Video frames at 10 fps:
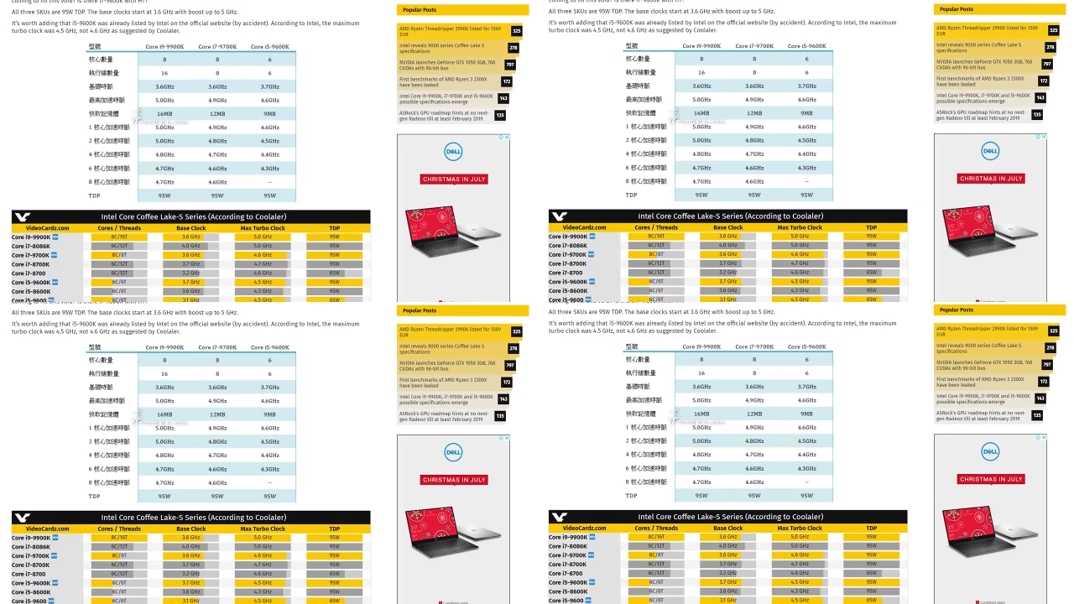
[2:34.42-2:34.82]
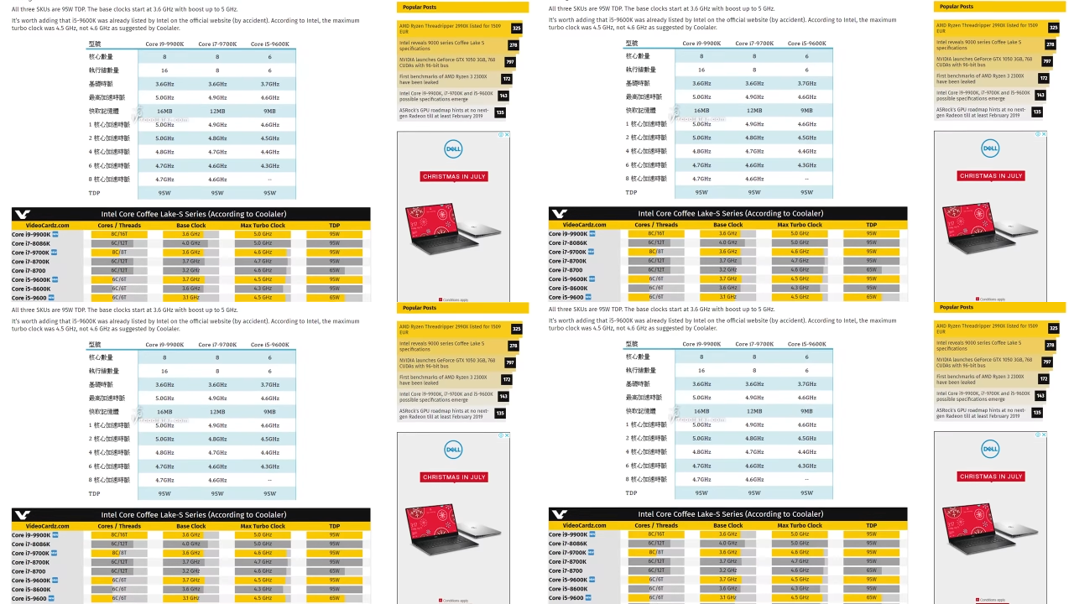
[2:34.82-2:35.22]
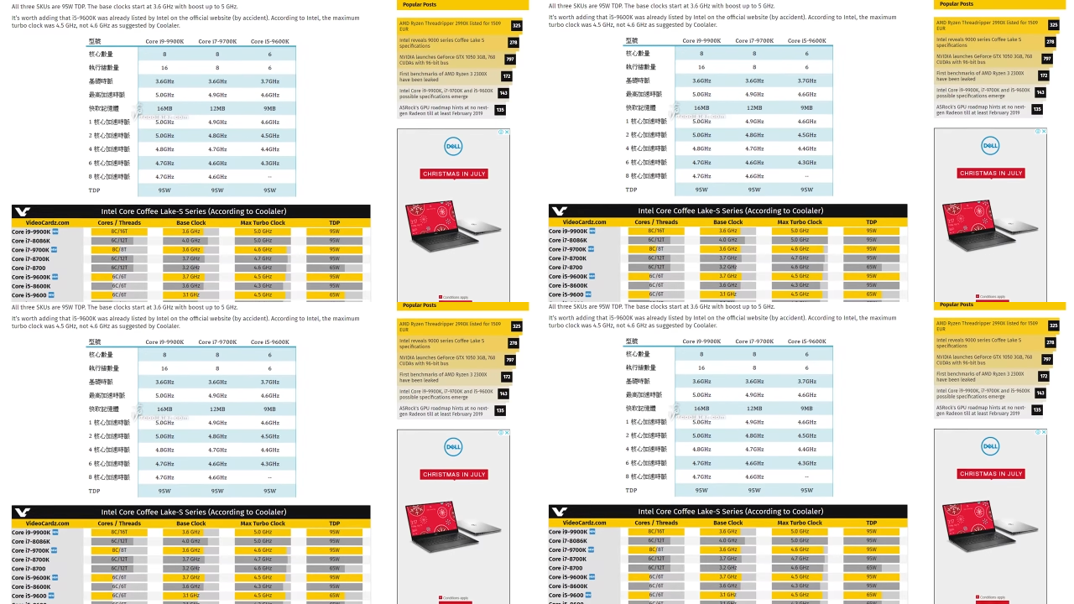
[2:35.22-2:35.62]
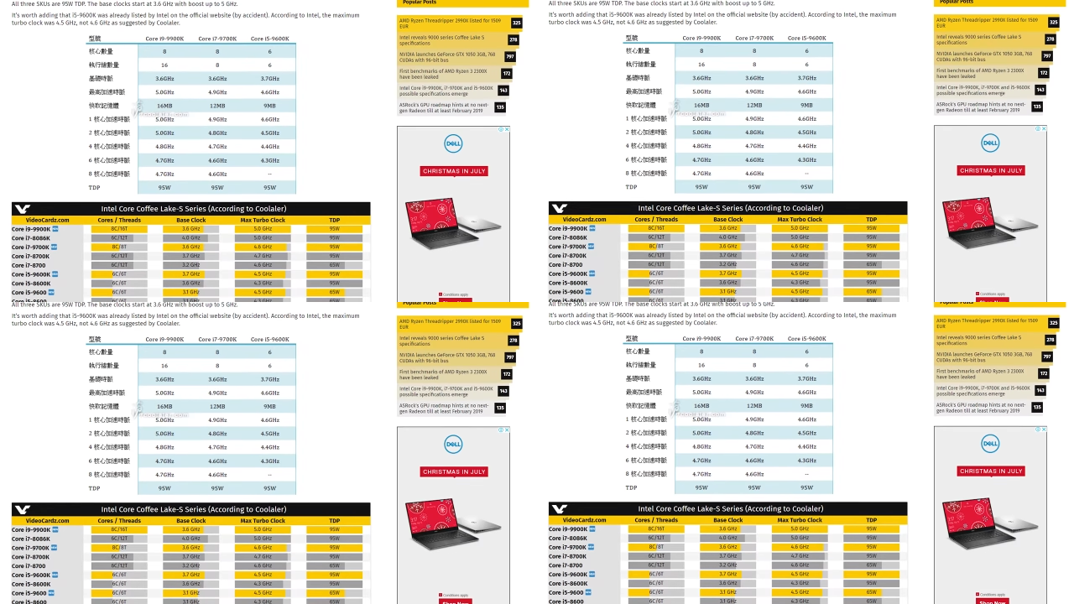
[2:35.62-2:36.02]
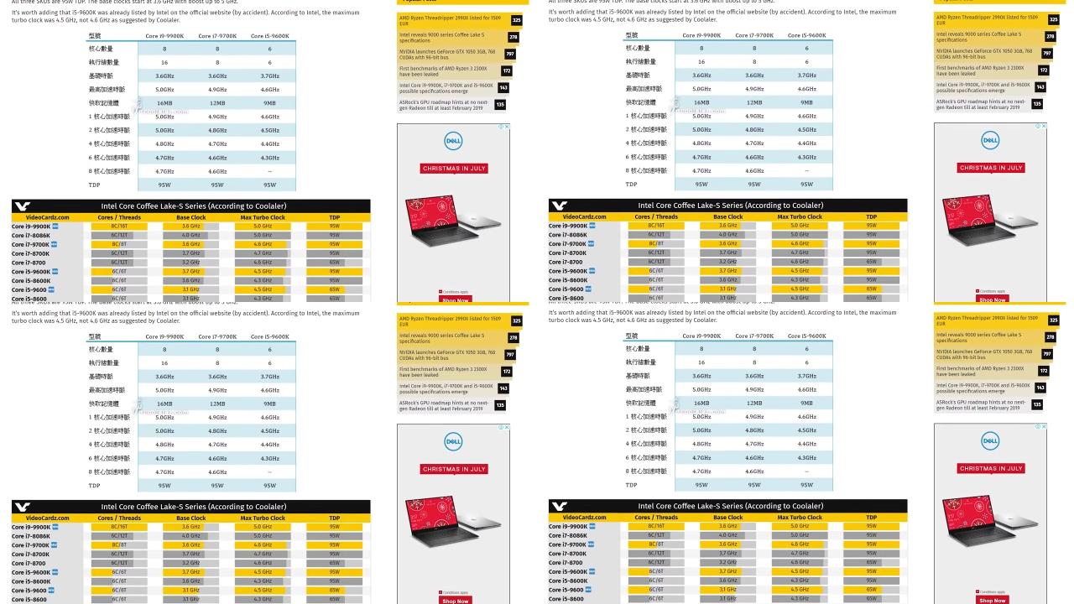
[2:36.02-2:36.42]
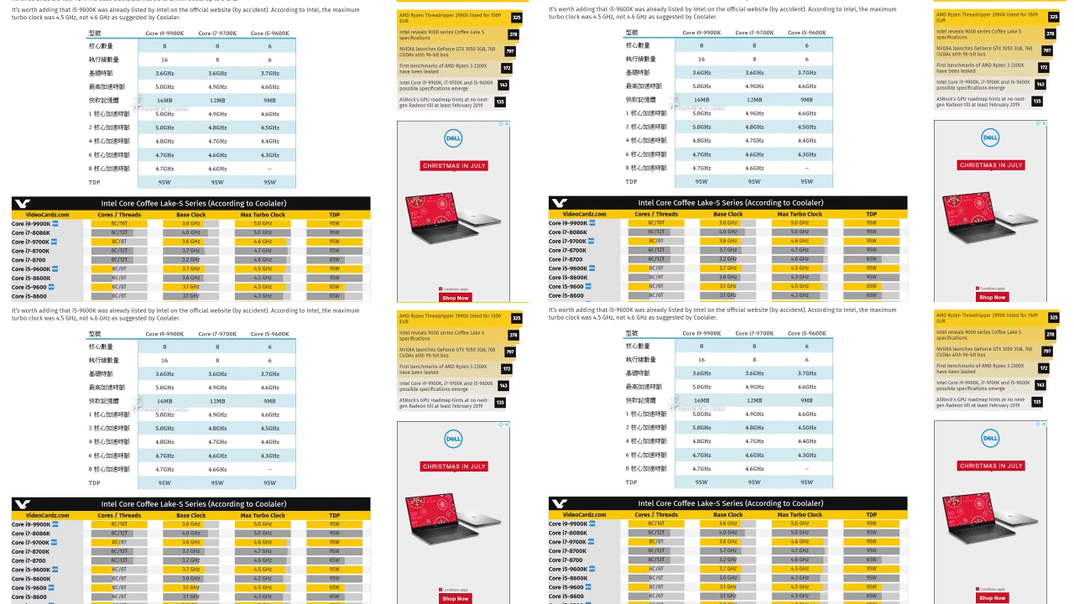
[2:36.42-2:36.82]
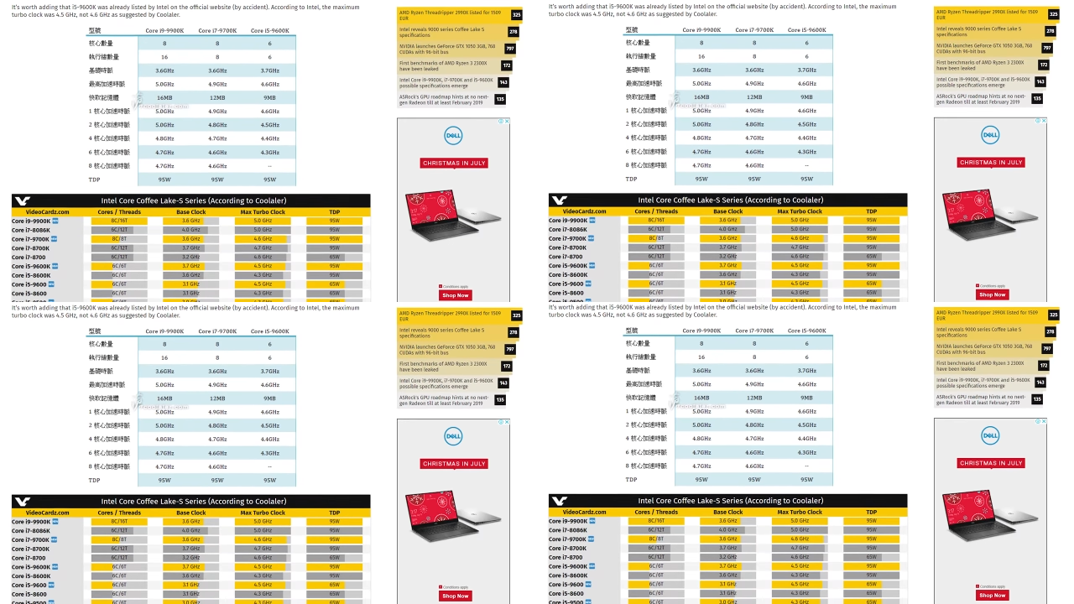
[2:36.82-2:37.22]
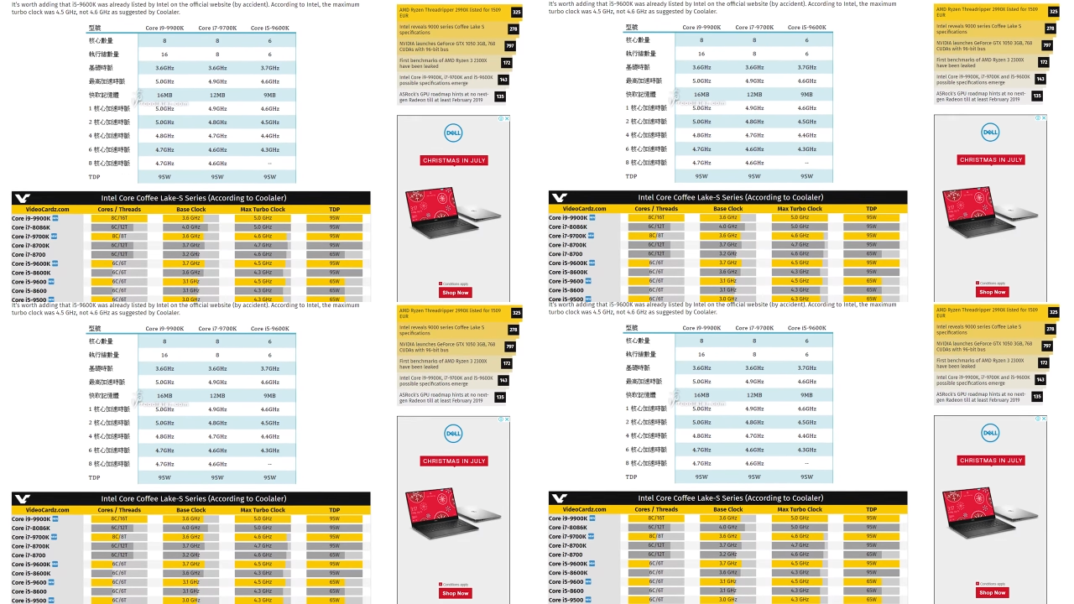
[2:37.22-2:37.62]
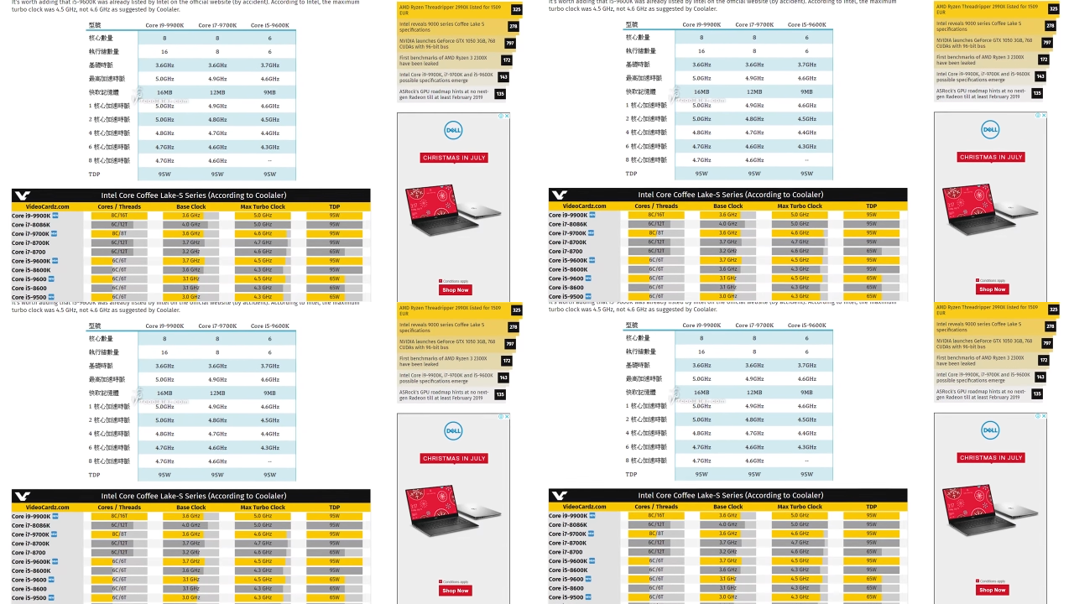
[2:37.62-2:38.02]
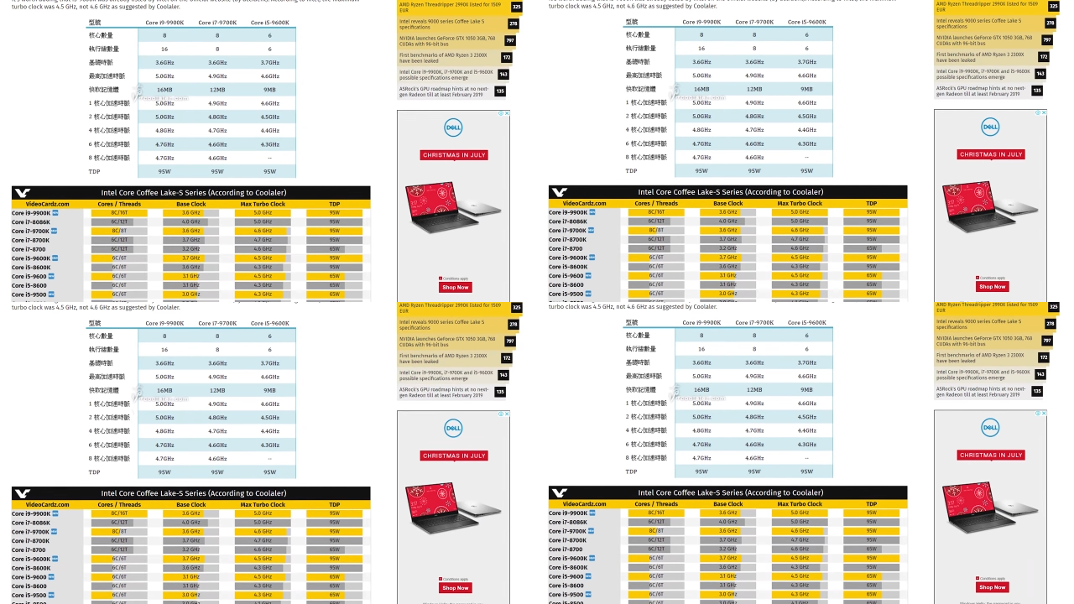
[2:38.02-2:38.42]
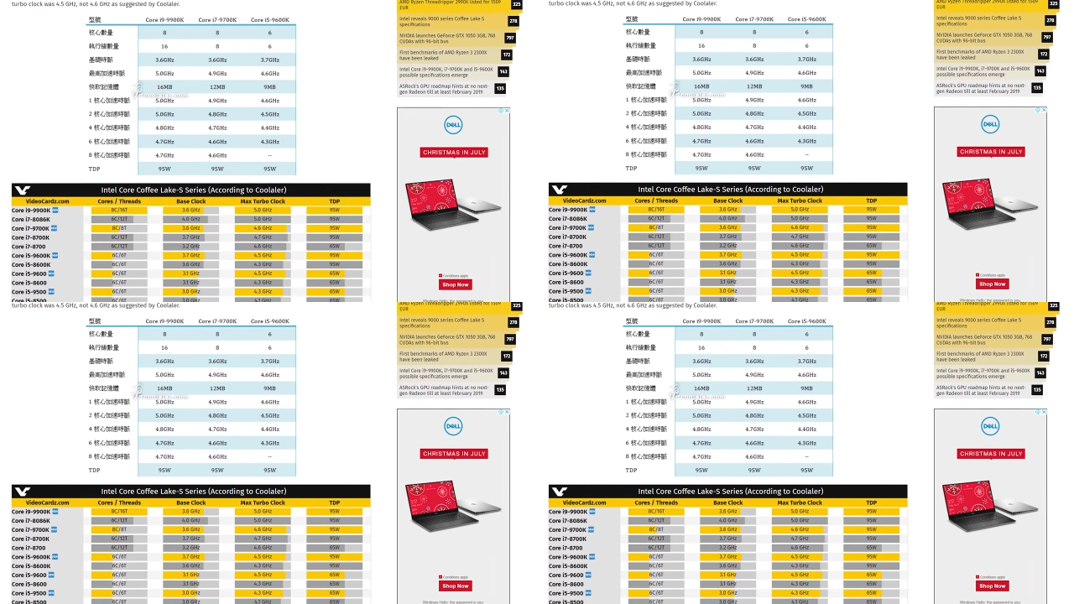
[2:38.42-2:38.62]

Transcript: No face is visible, so there are no lips to read.